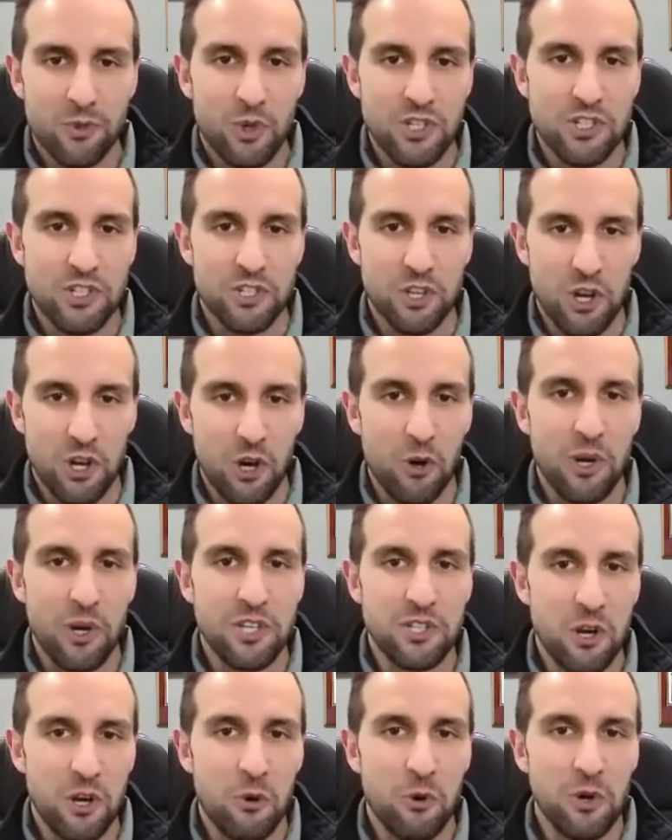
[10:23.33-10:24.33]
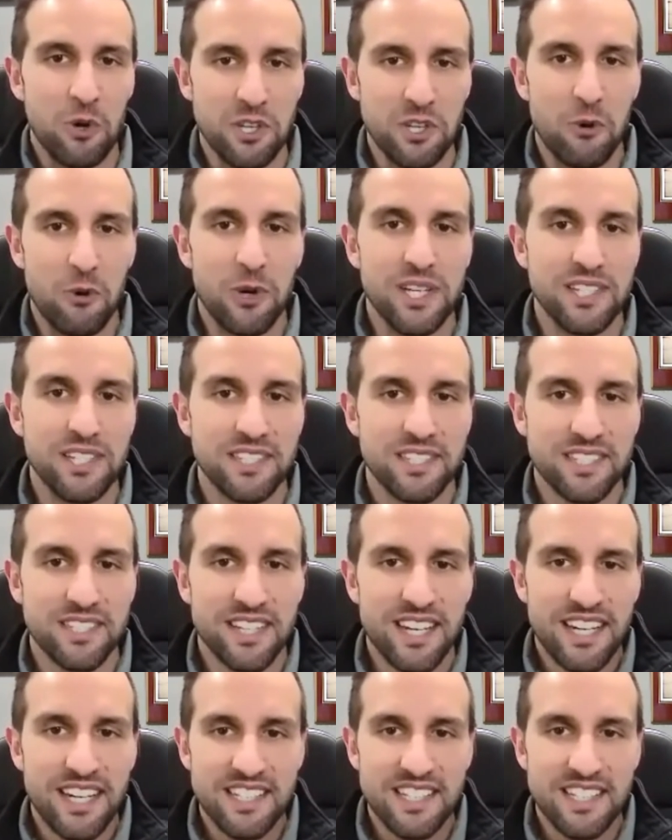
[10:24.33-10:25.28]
which is always, always, always